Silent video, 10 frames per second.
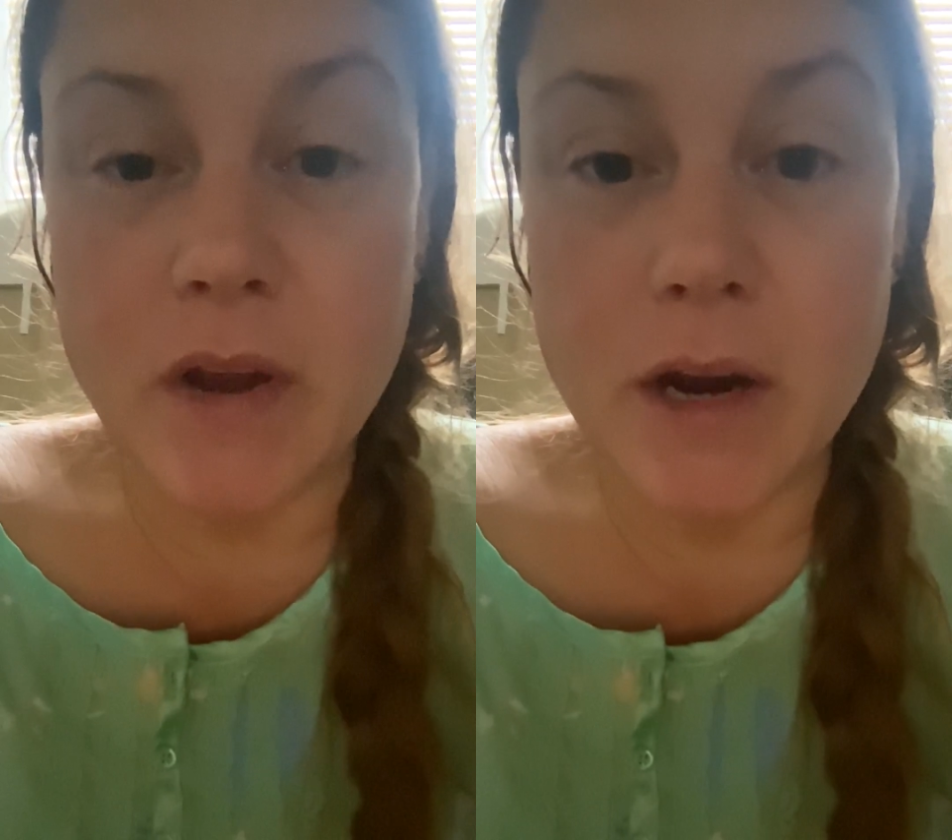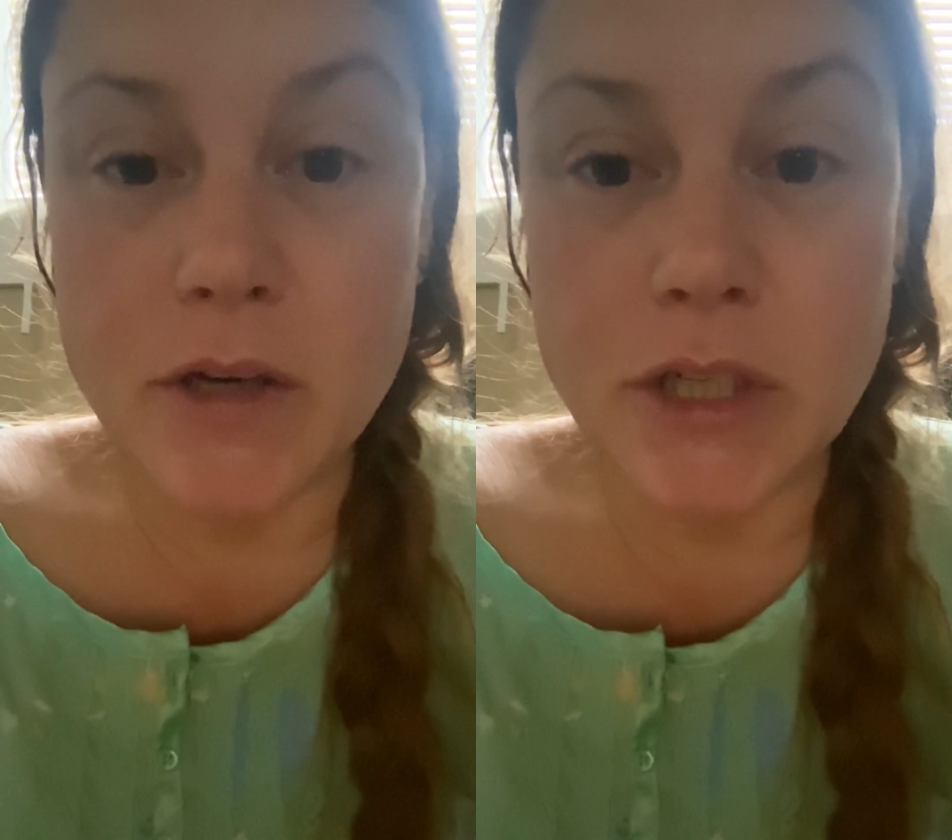
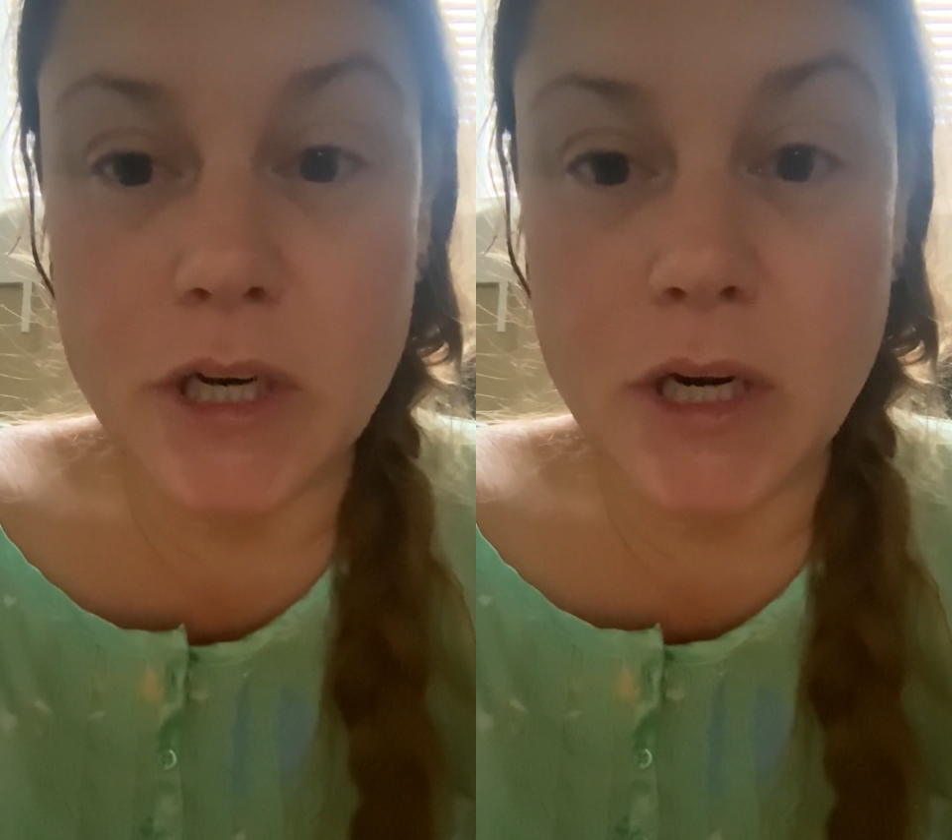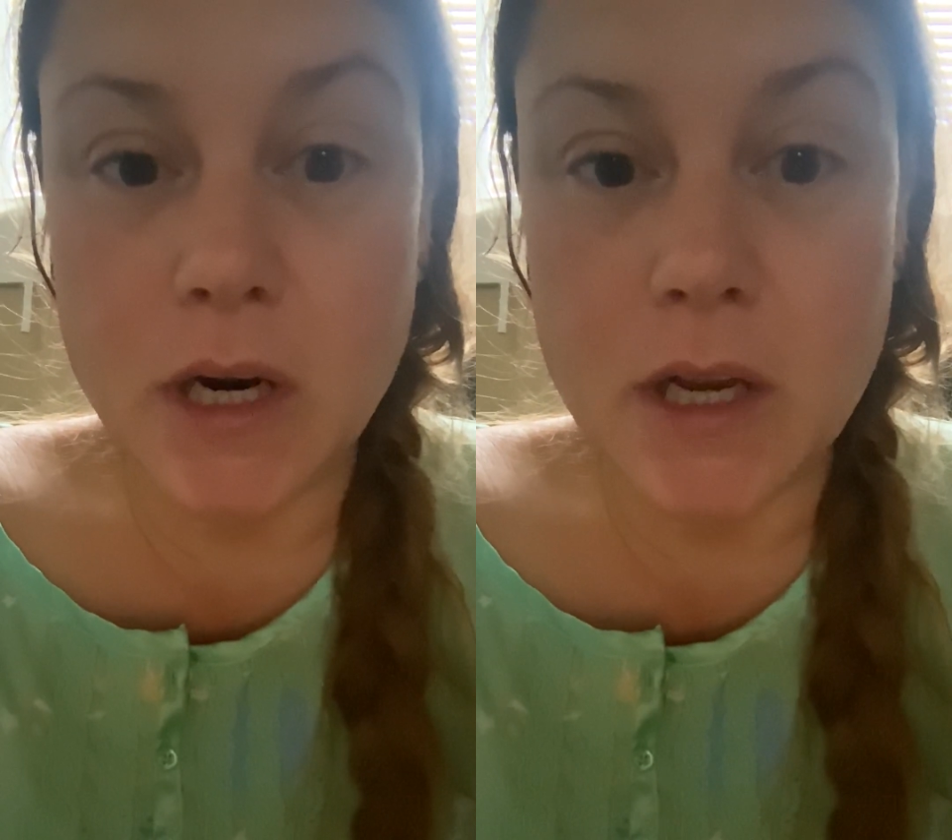
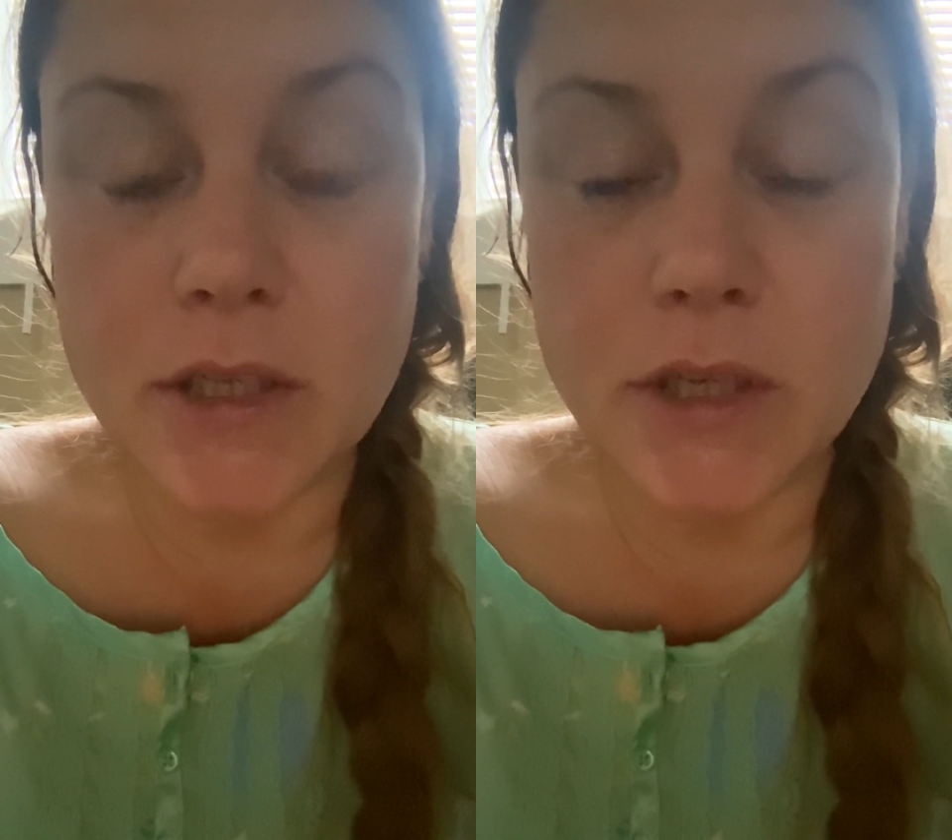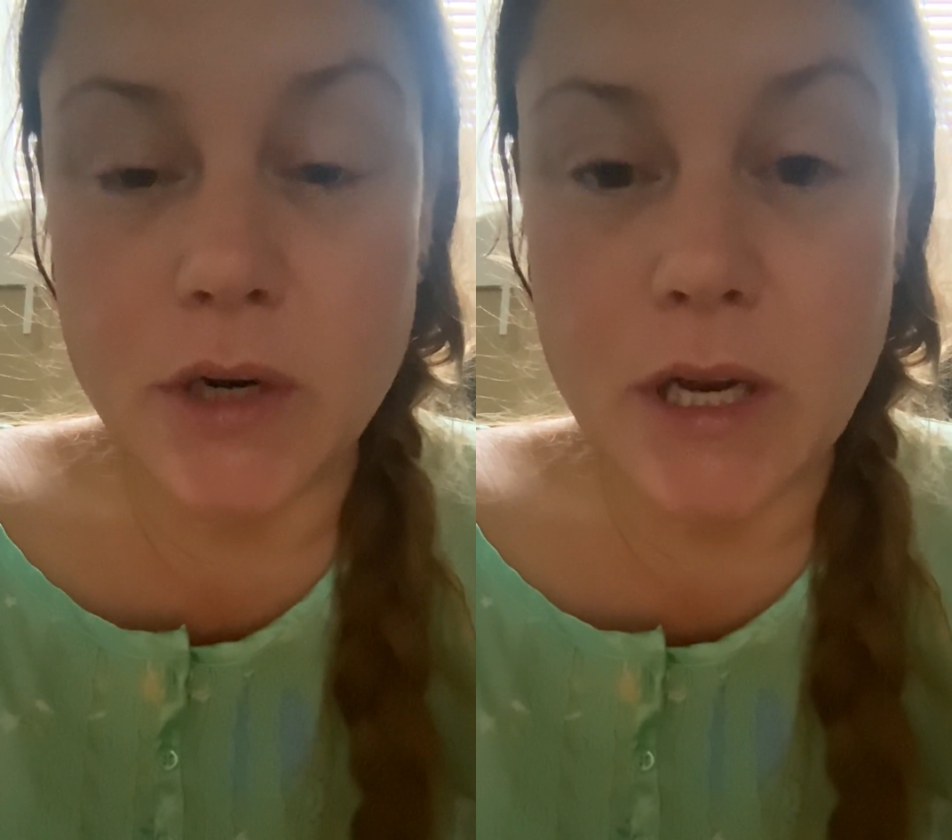character
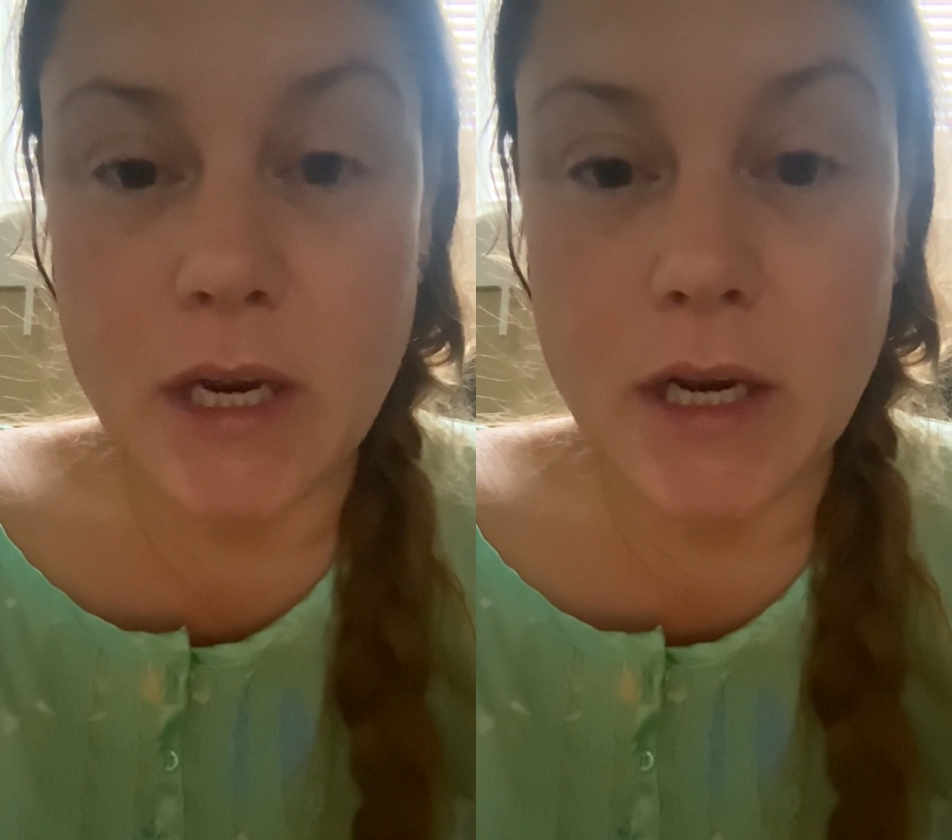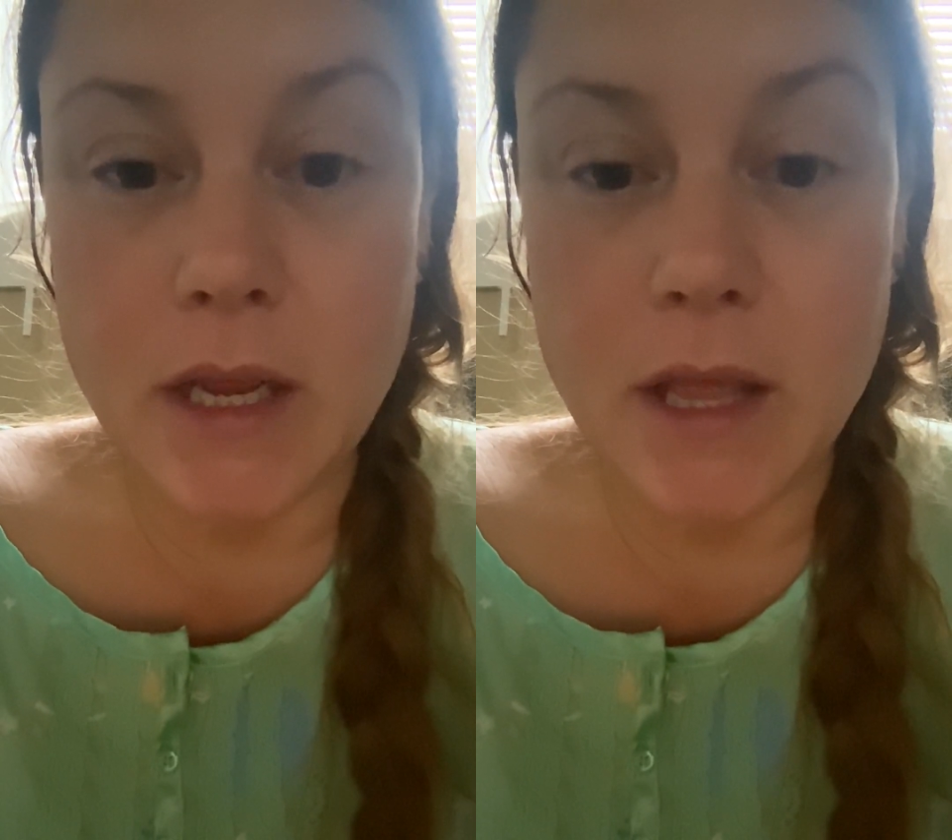
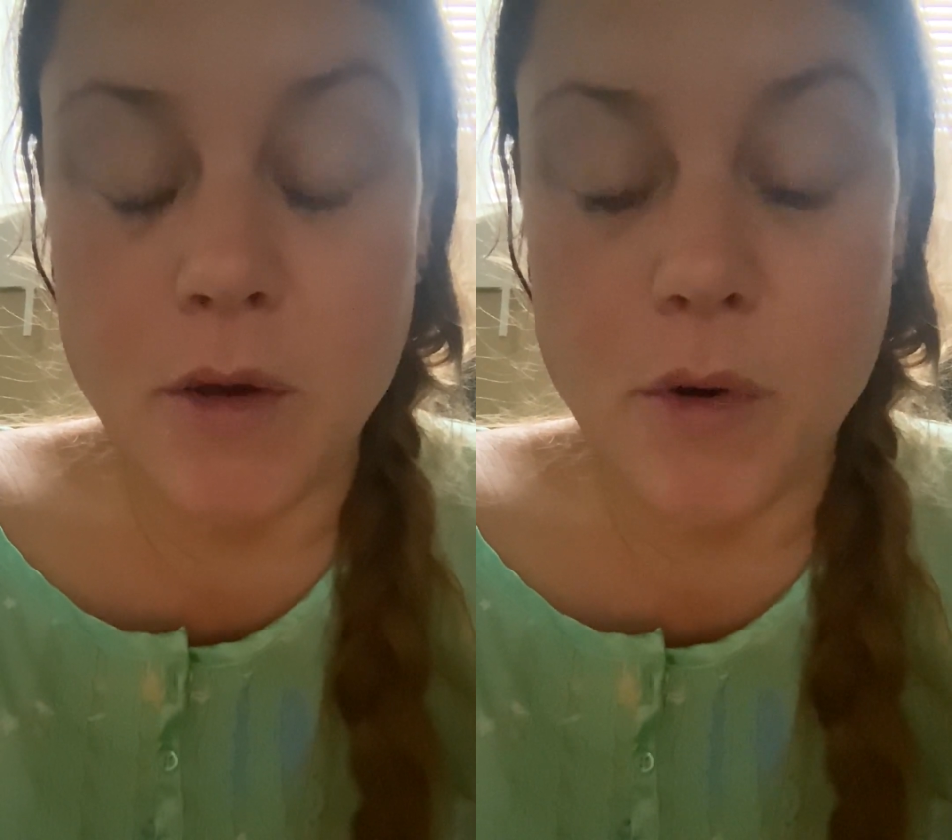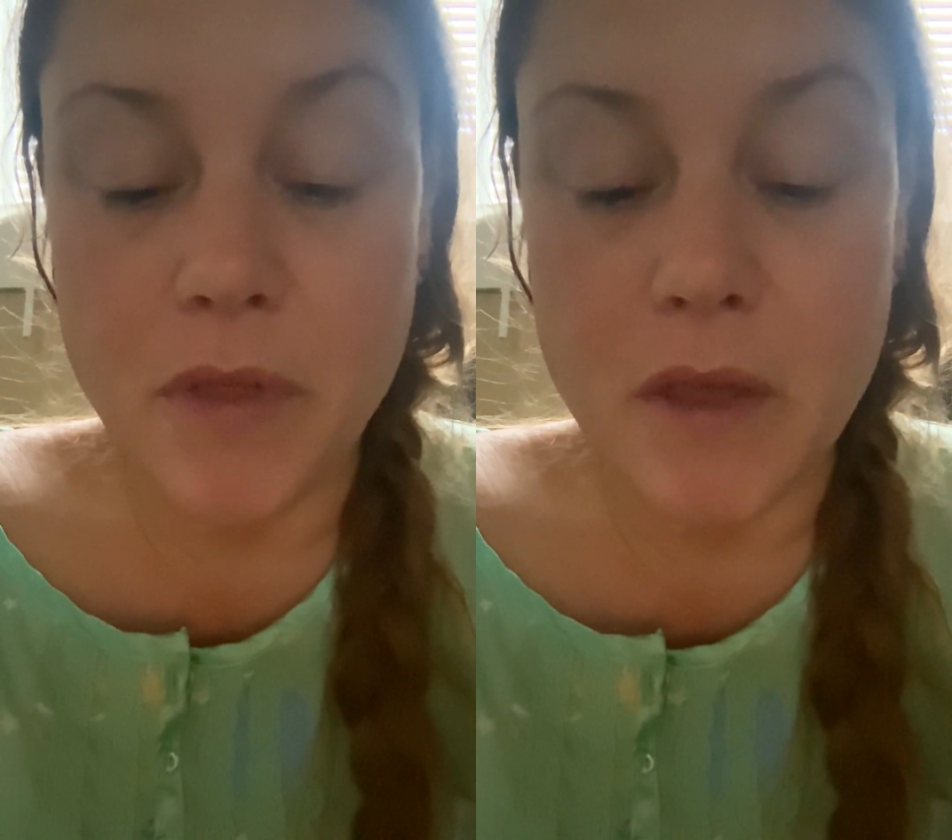concerning
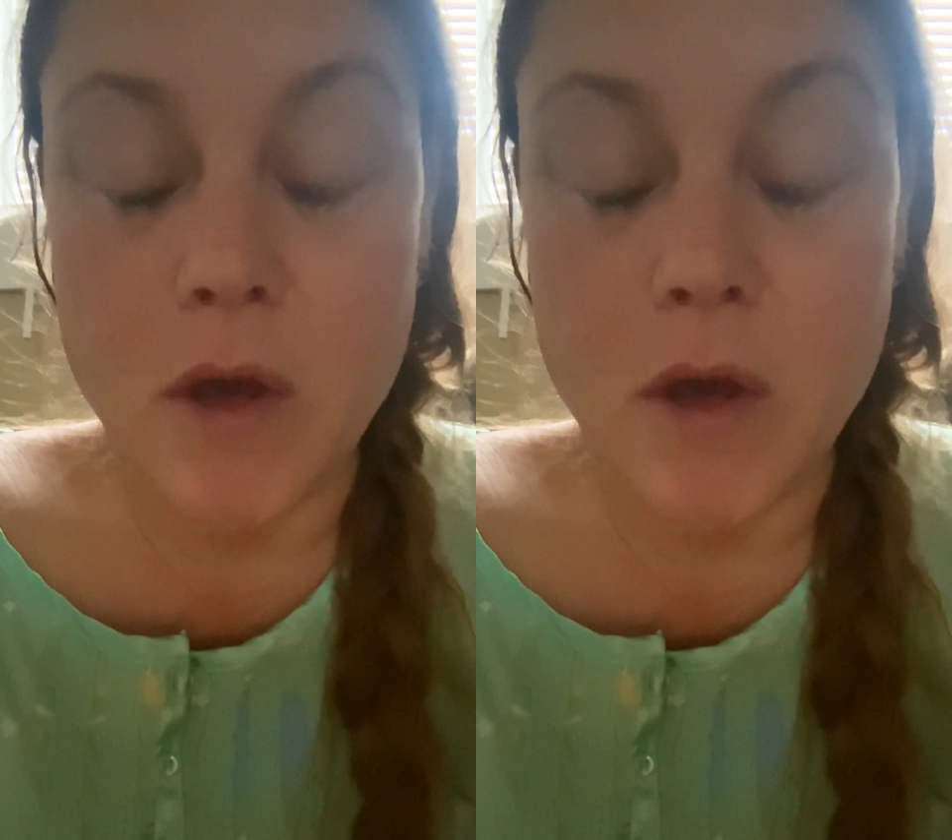the whole thing.